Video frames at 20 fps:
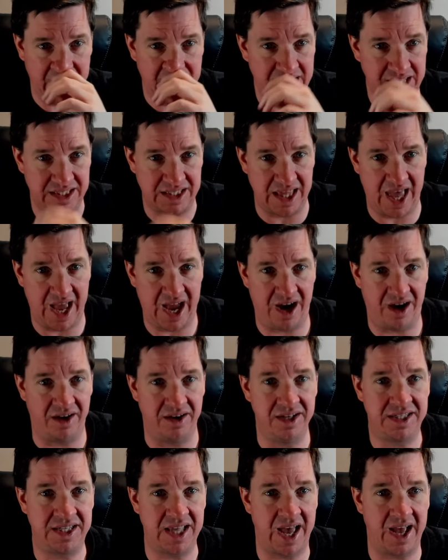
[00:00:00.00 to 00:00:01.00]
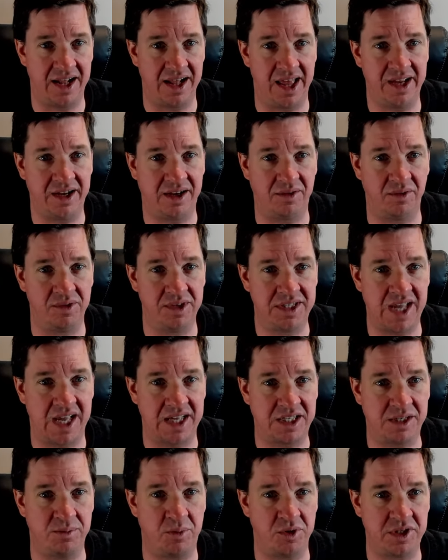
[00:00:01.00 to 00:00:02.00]
He's there. Is that
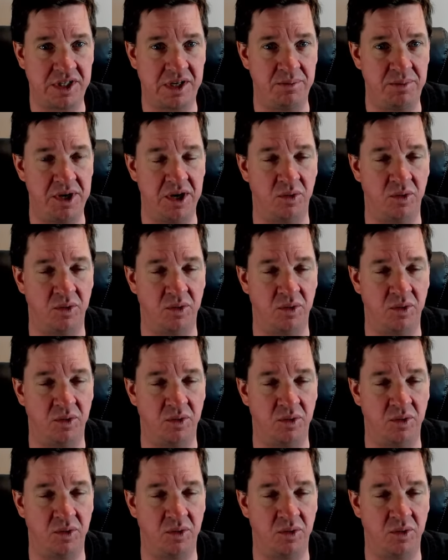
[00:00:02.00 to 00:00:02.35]
supposed to be a